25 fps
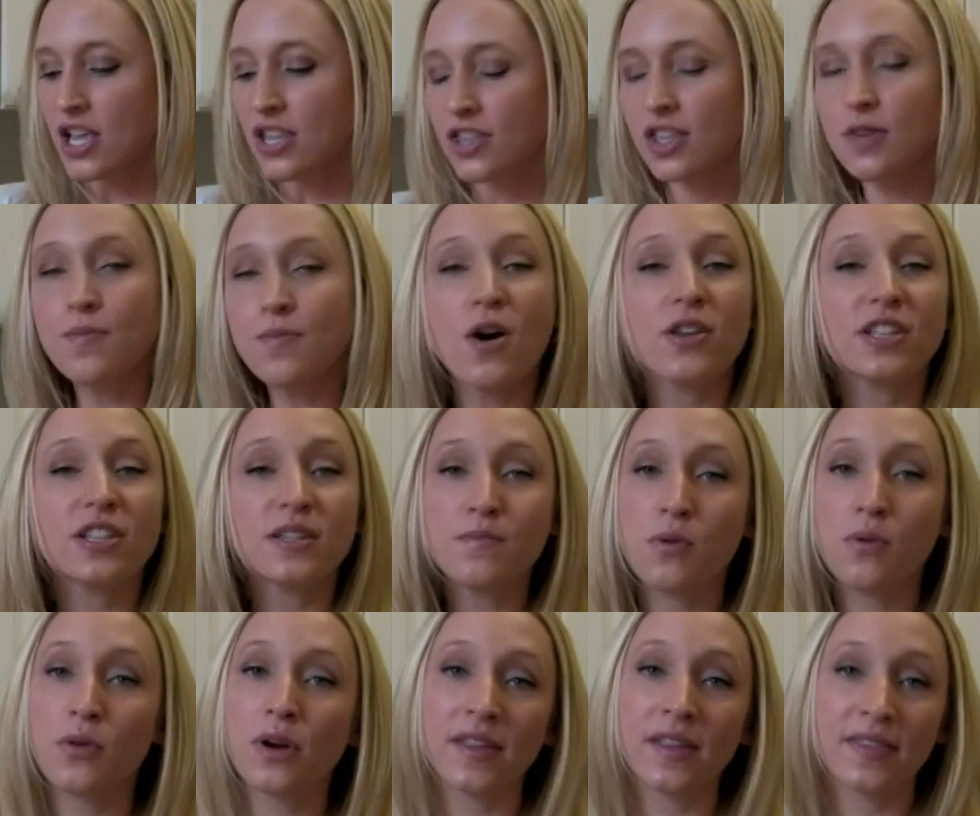The most
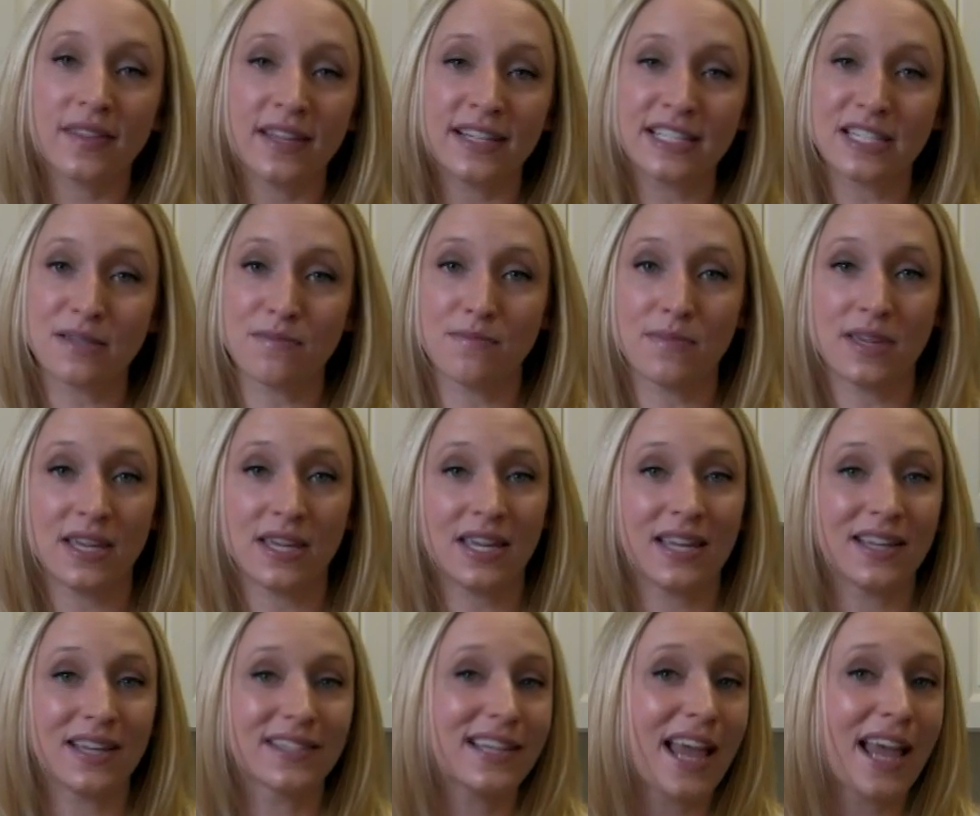important thing to
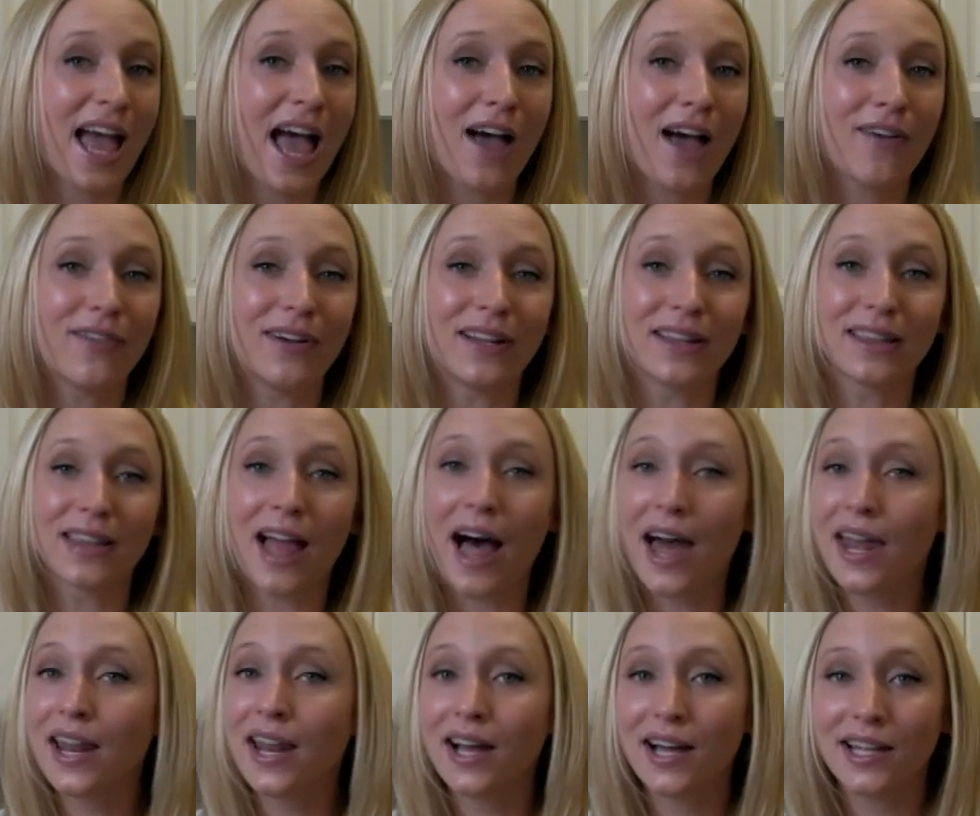me is to have a
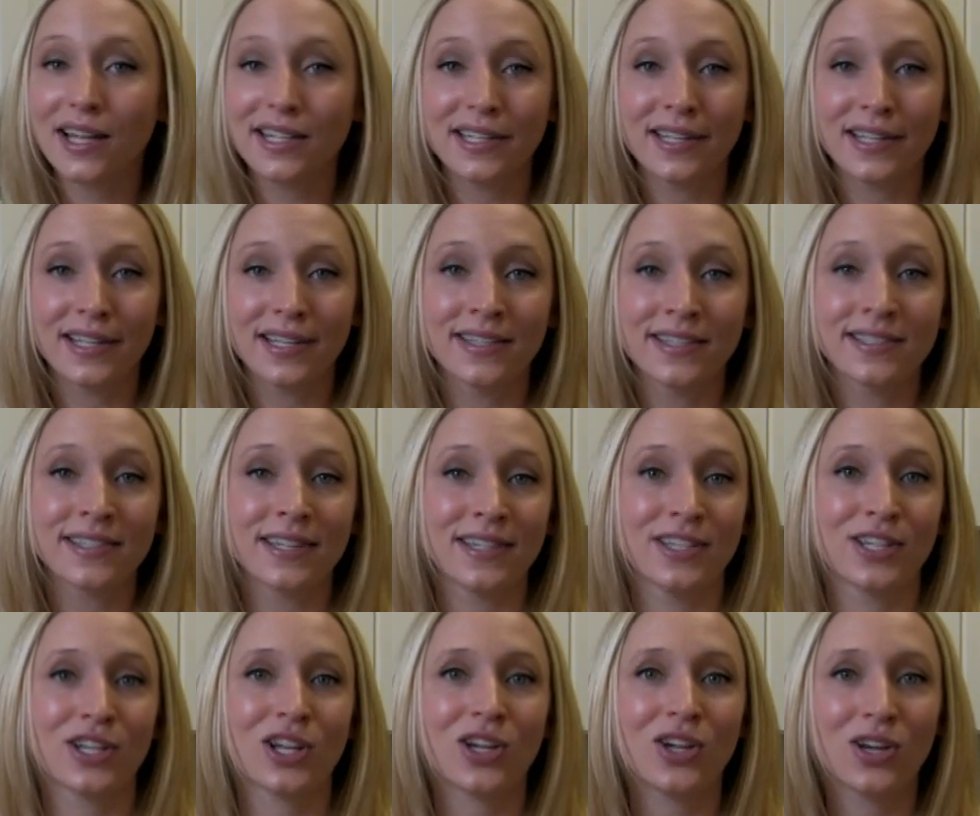lot of onions
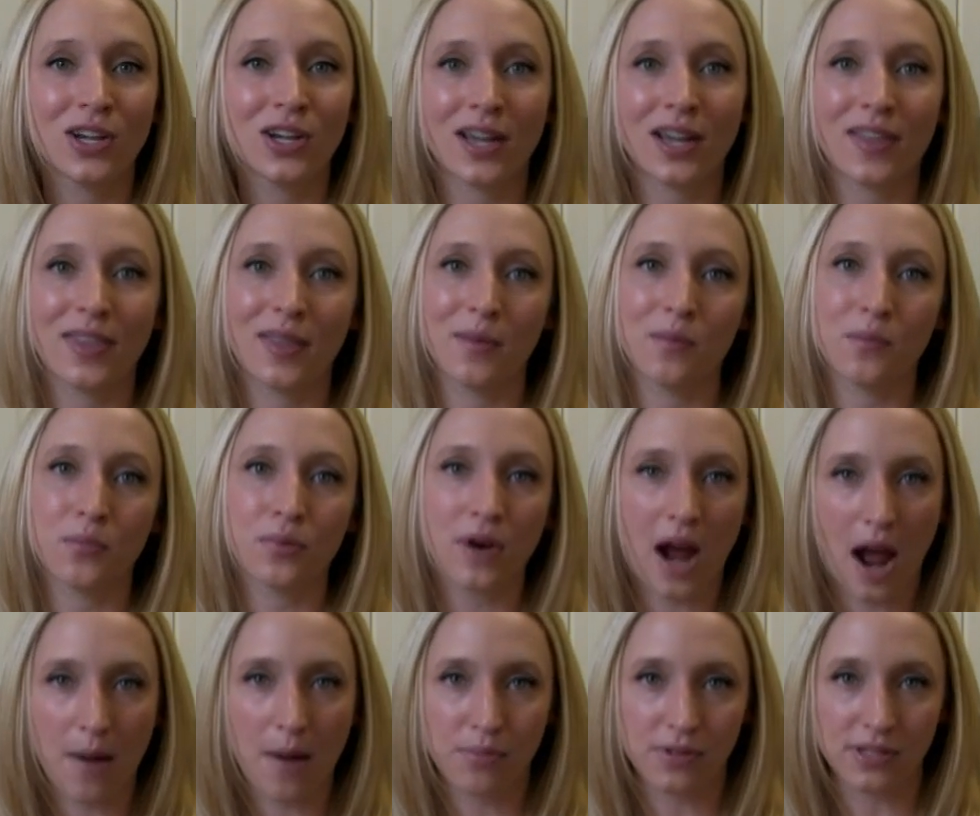and to cook them
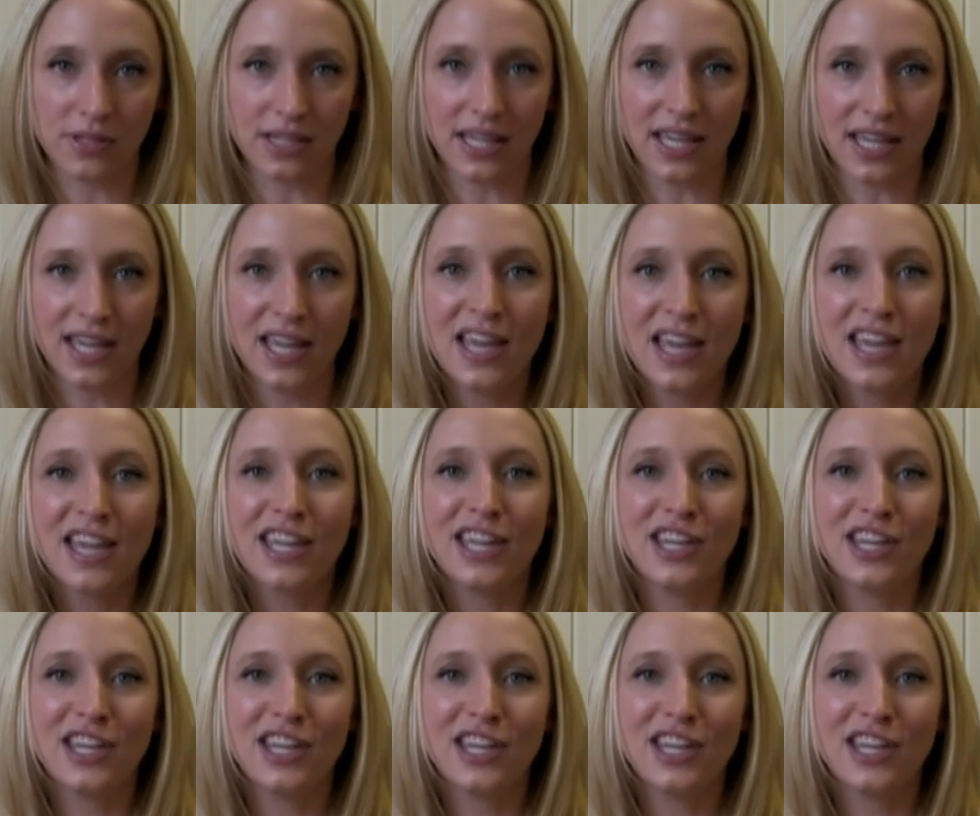properly.